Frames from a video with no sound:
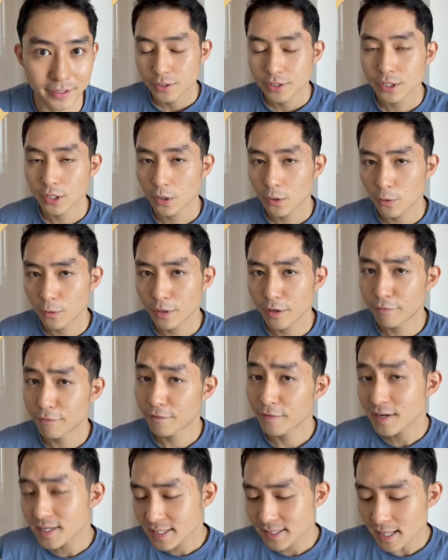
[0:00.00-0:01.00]
So the
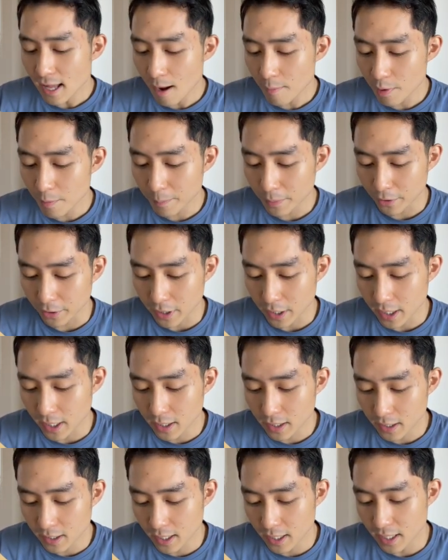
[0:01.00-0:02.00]
first time you put
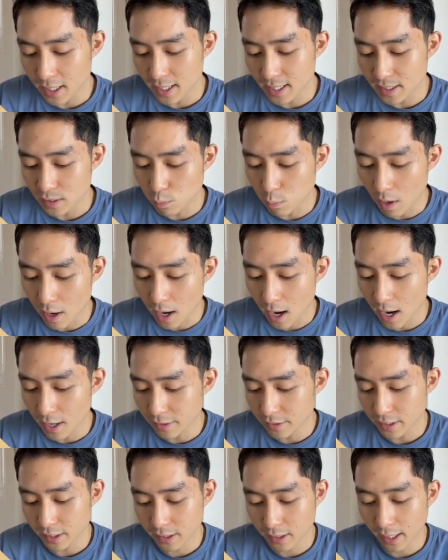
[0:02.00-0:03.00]
it, it is
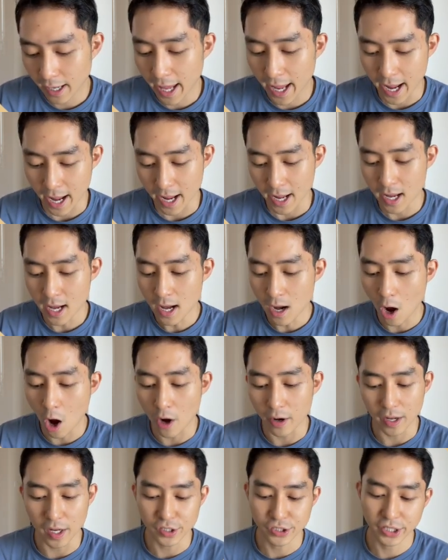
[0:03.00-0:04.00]
100k
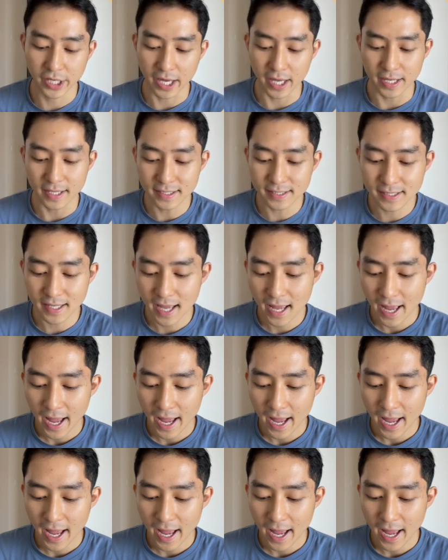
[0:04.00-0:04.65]
on each case.